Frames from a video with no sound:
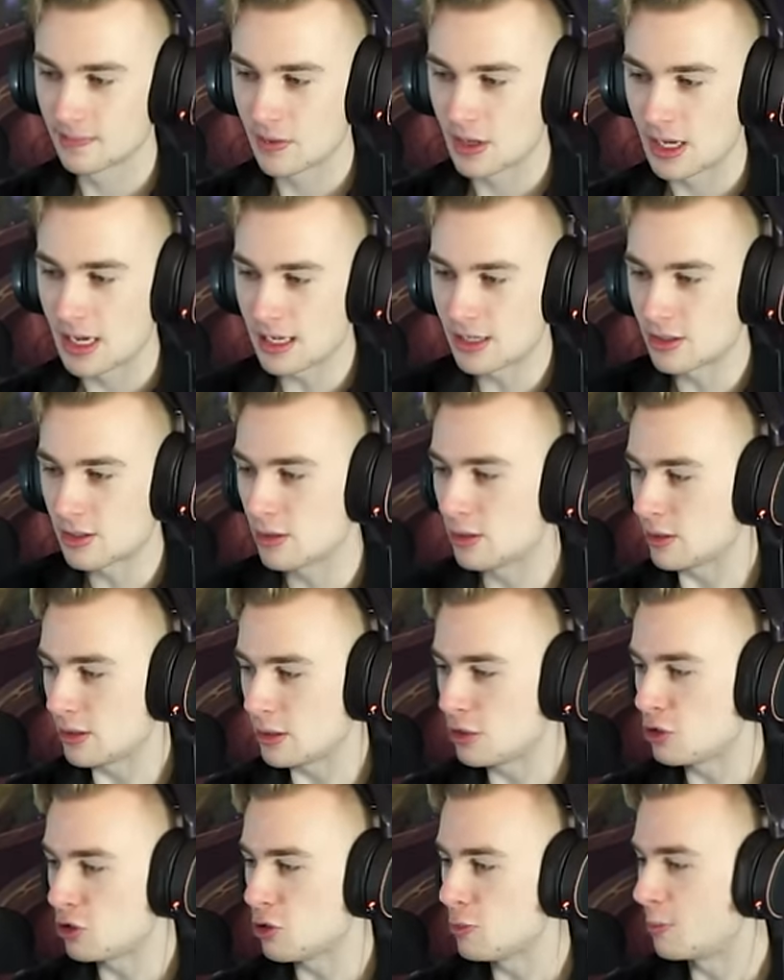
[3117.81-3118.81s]
It's literally
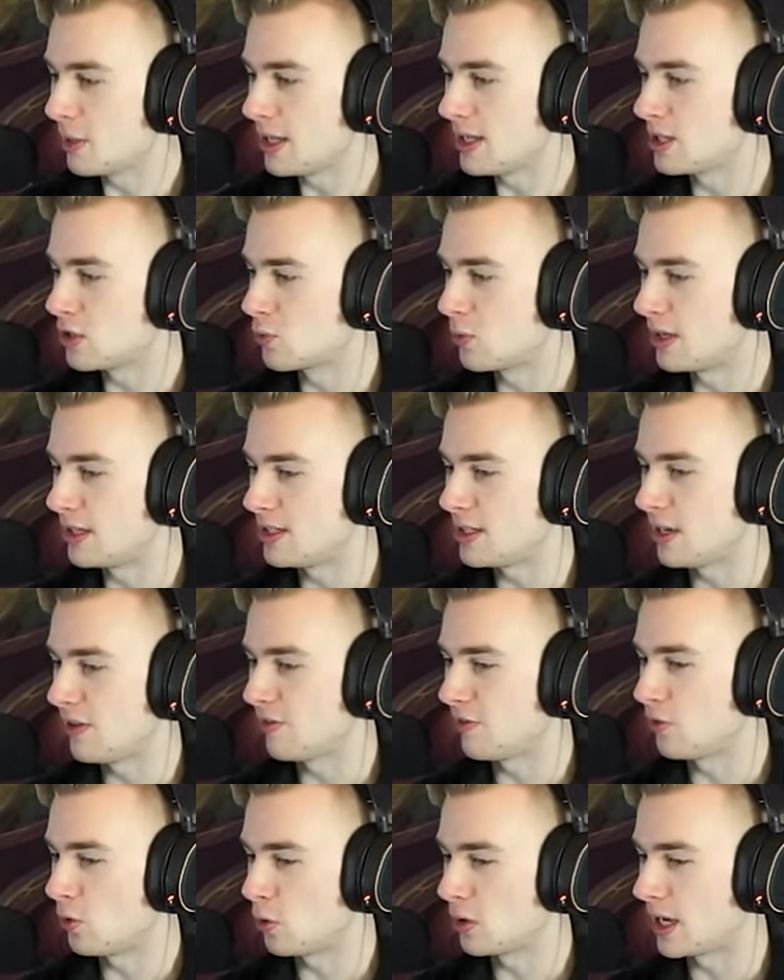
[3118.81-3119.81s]
just you play this once, it
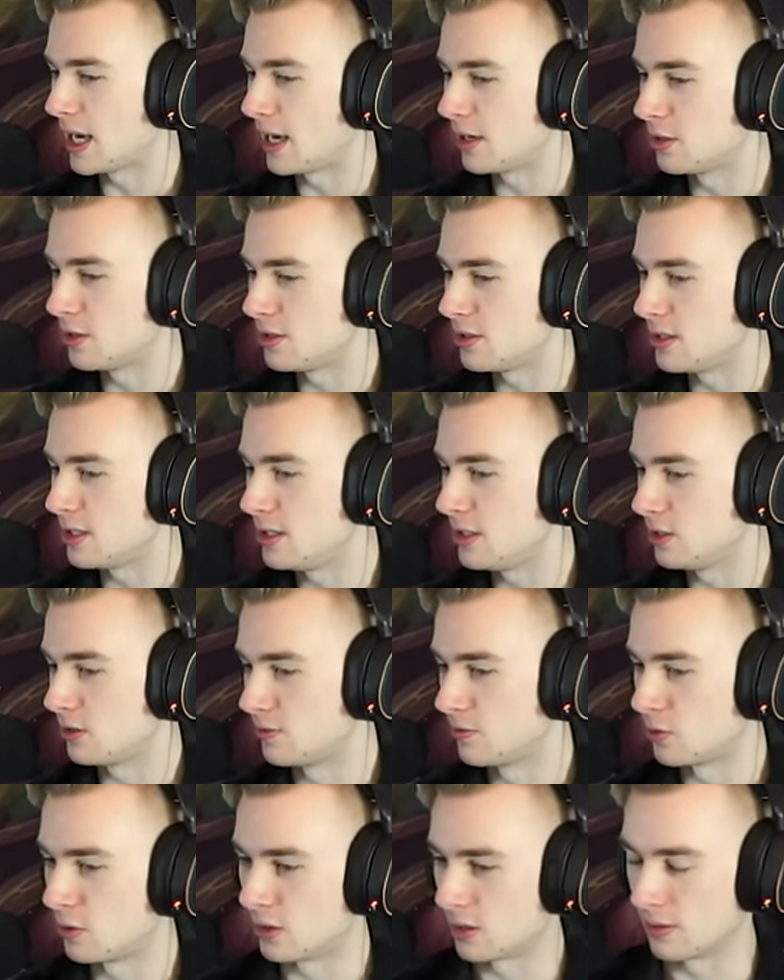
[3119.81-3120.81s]
full counters the deal
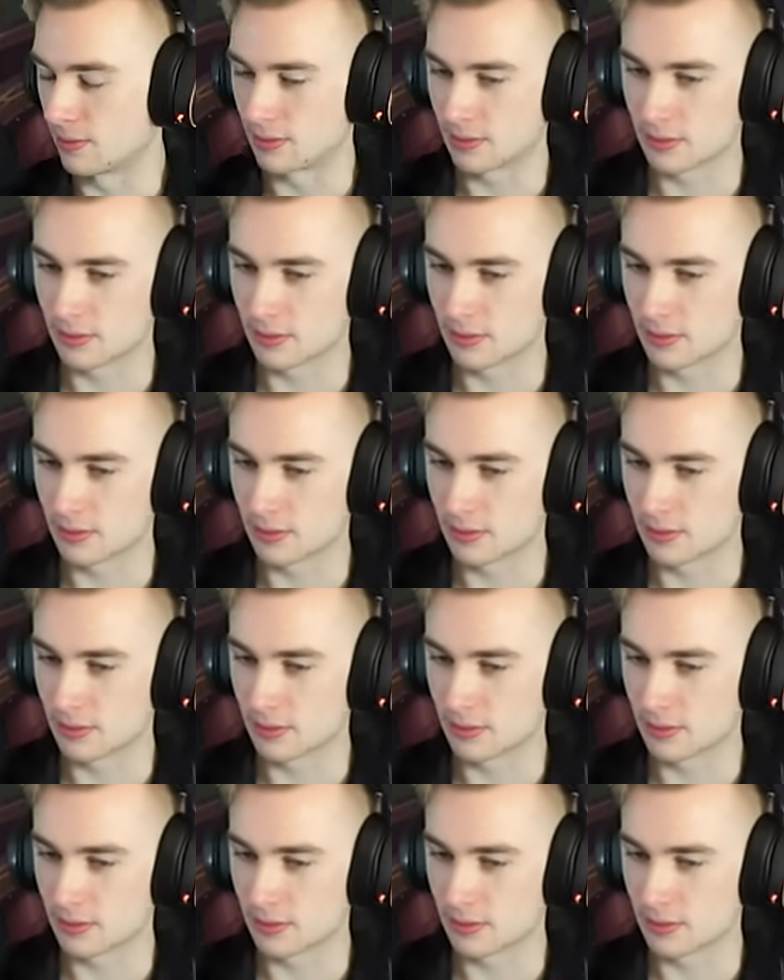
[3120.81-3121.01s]
four.